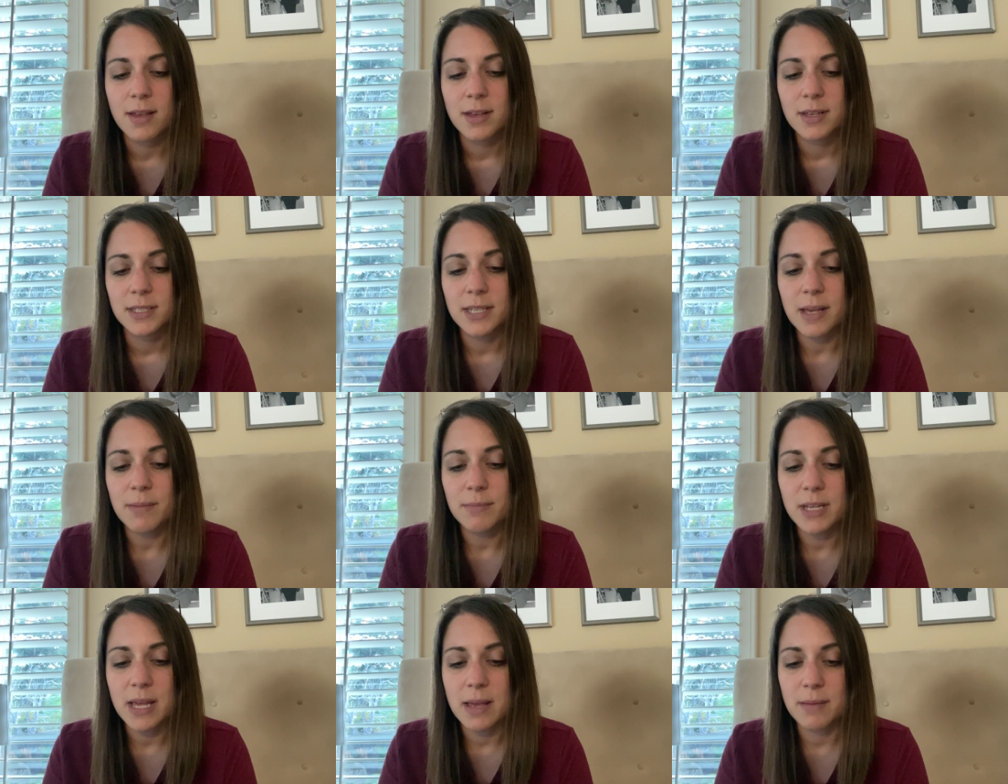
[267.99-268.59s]

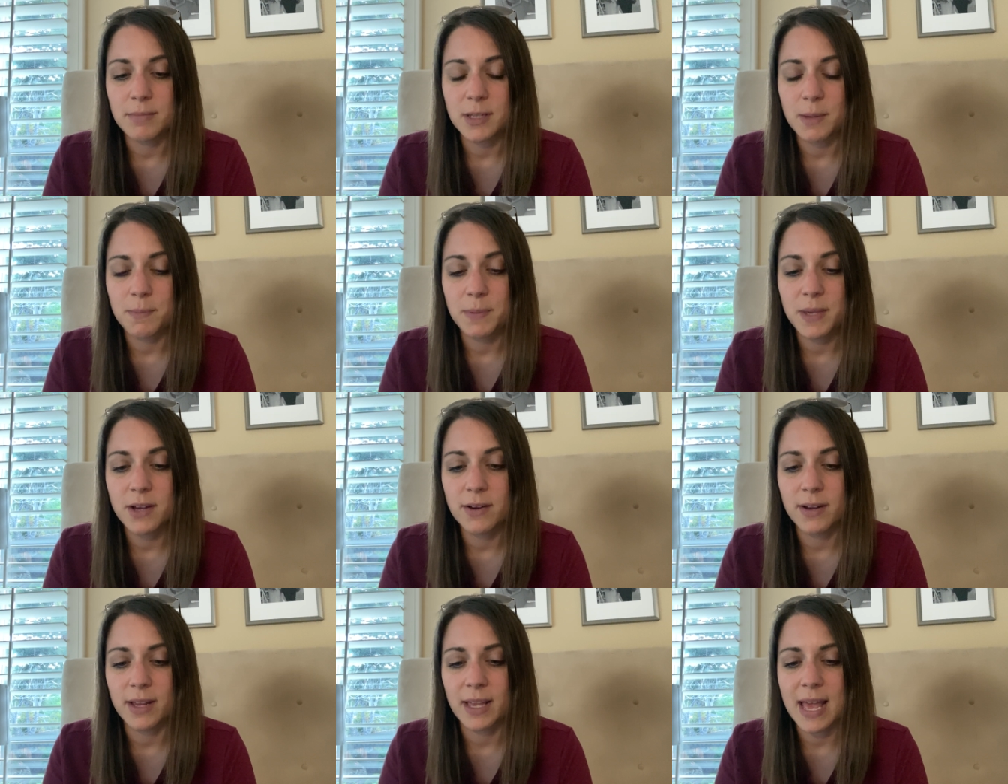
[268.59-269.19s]
sometimes
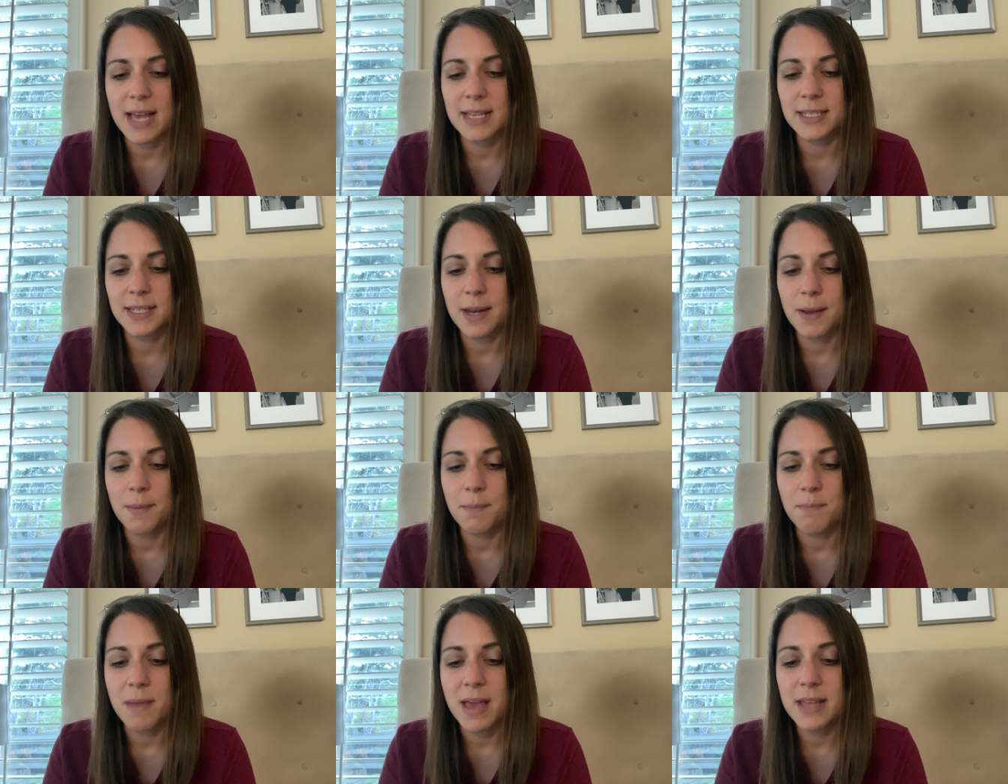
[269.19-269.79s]
appearing as an
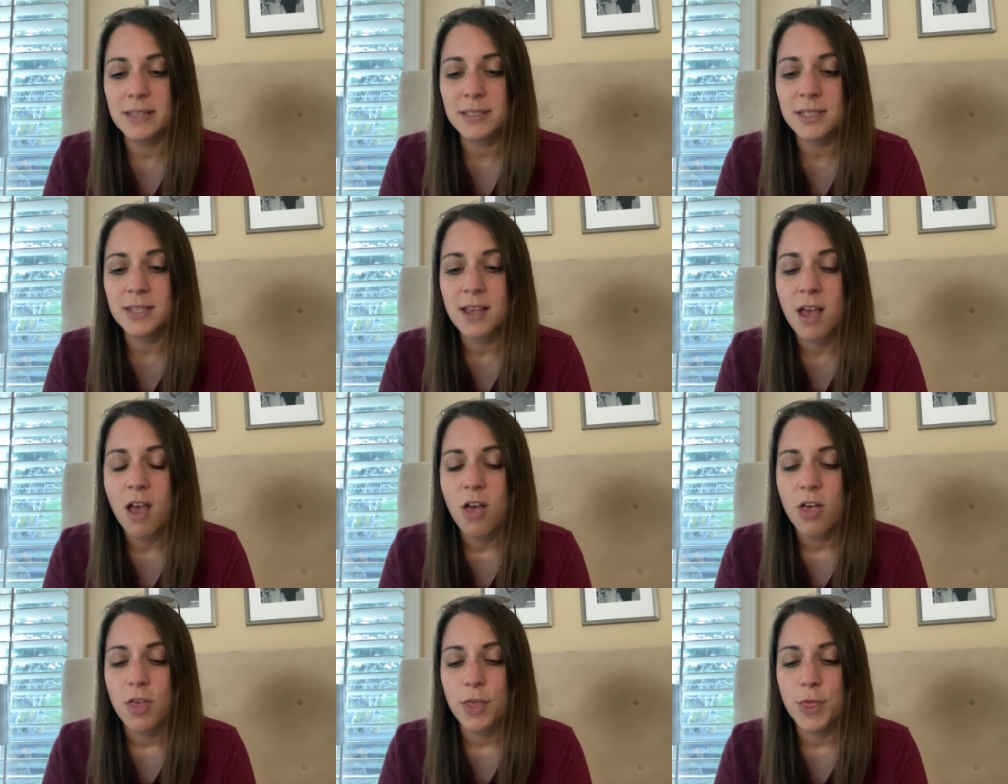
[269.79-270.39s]
immense,
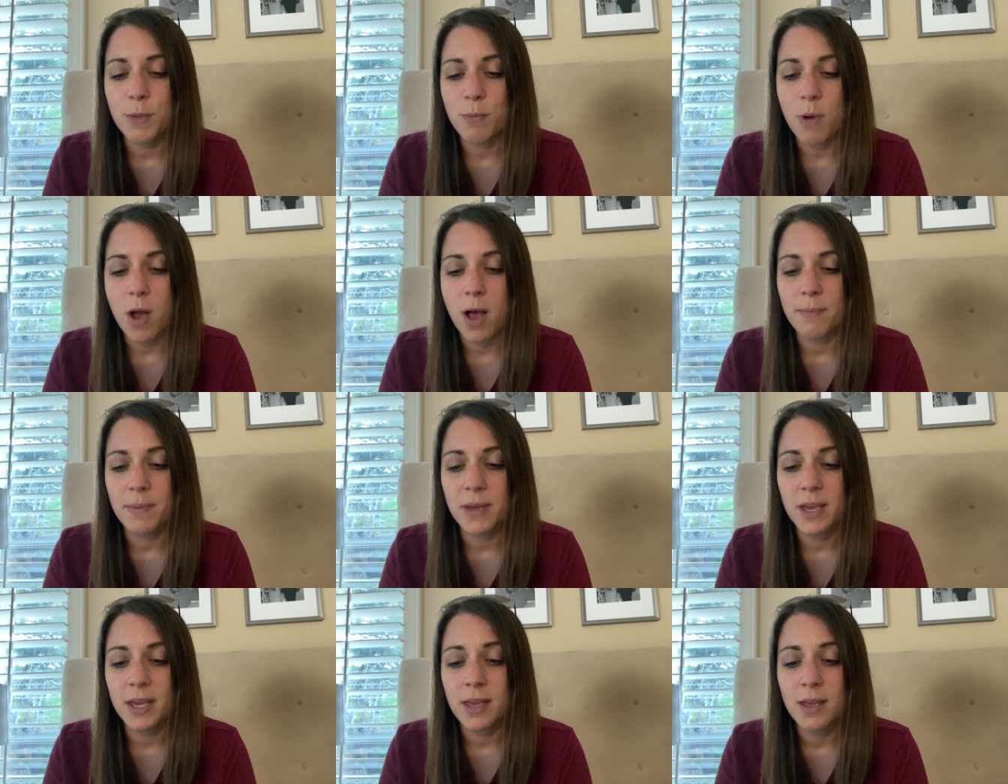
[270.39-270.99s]

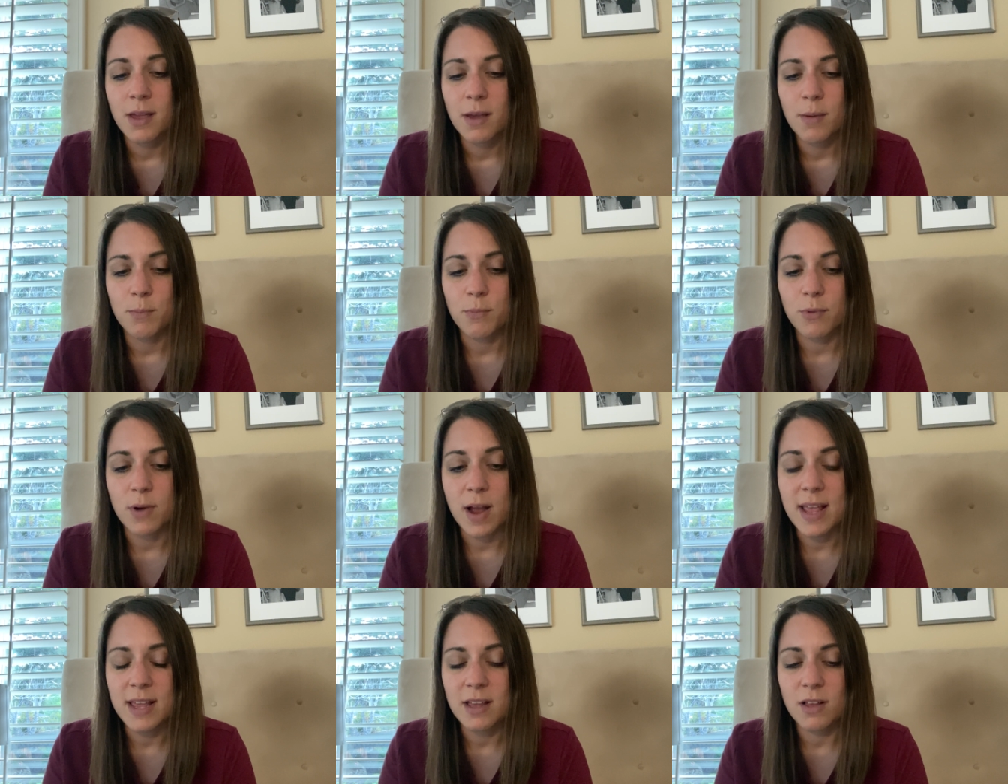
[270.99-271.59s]
throbbing,
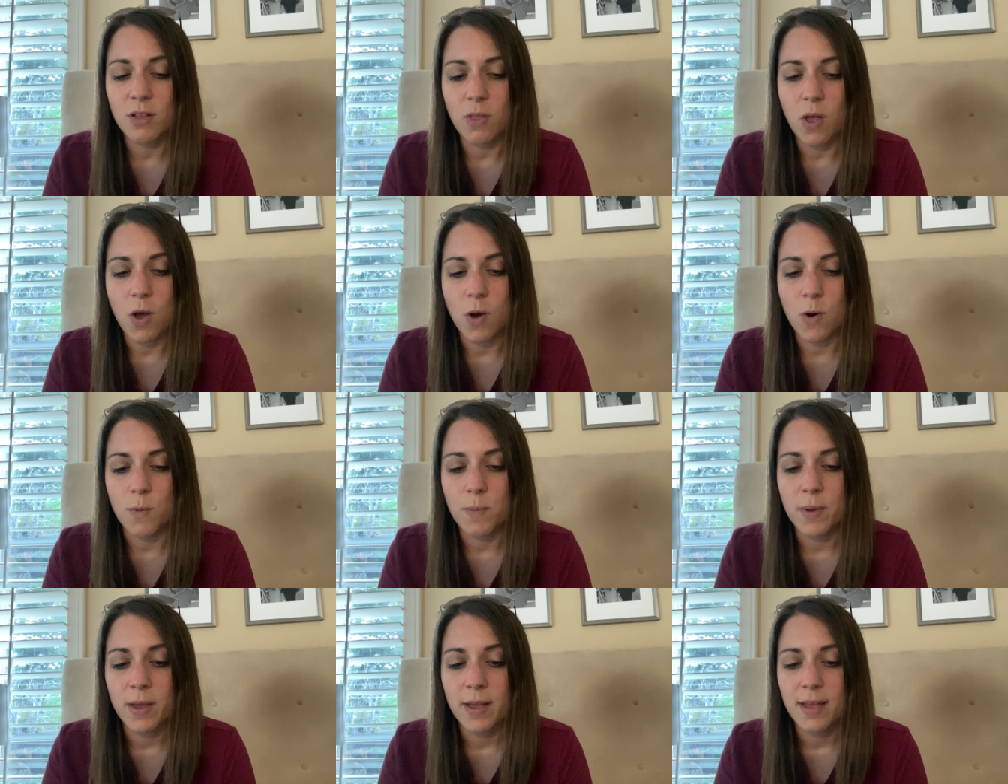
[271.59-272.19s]
bright globe,